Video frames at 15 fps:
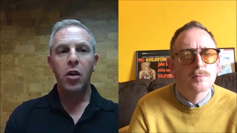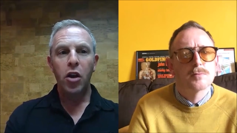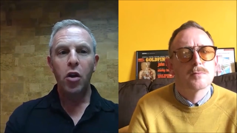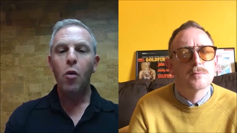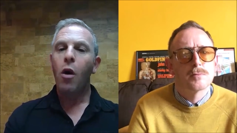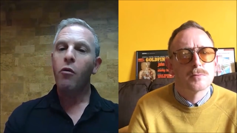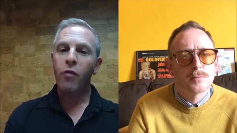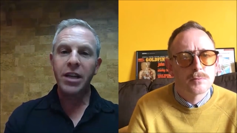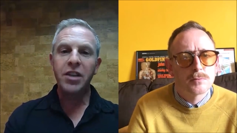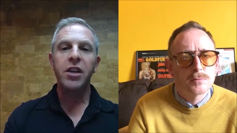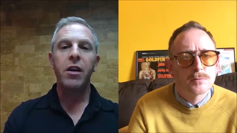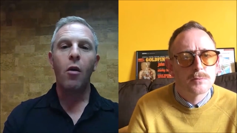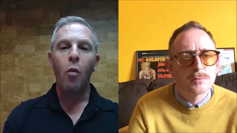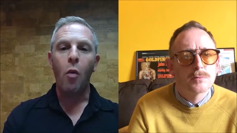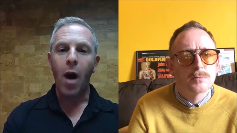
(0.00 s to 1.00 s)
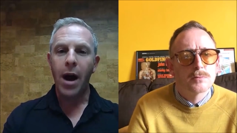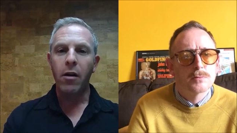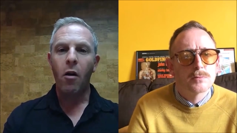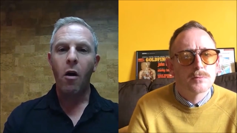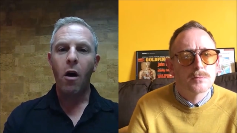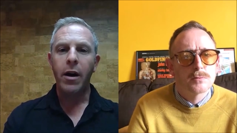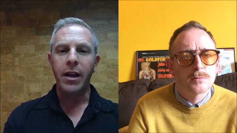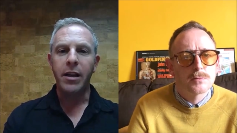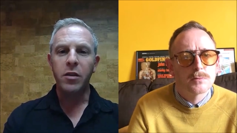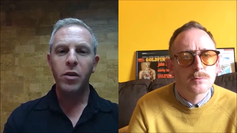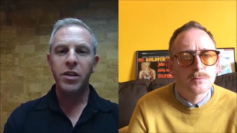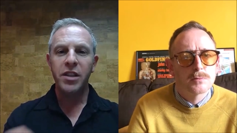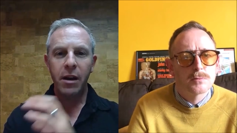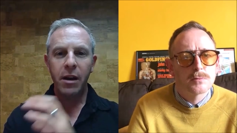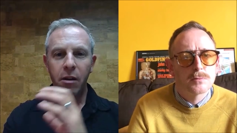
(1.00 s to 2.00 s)
Speaker 1: you are reaching a wider audience.
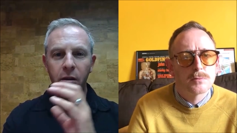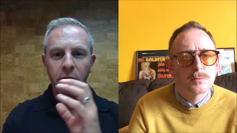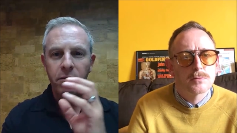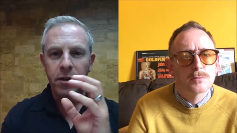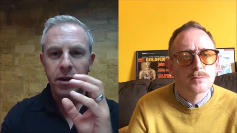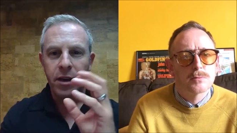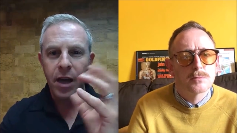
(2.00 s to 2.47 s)
Was there